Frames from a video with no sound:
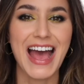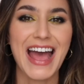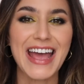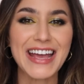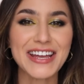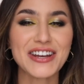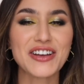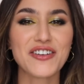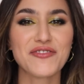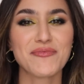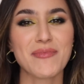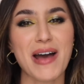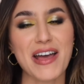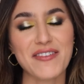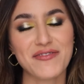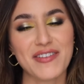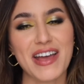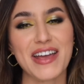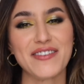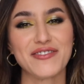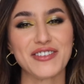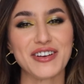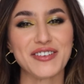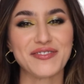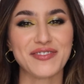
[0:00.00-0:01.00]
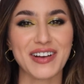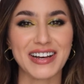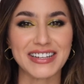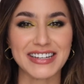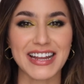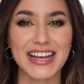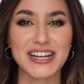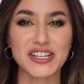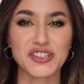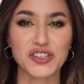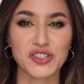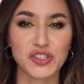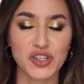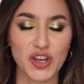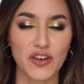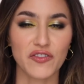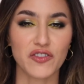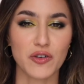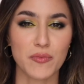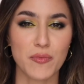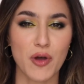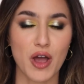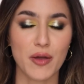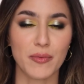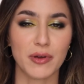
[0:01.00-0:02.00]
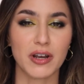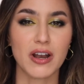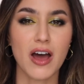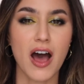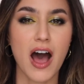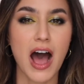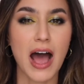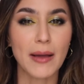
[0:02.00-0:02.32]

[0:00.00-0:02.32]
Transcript: Eight of my favorite foundations of the moment.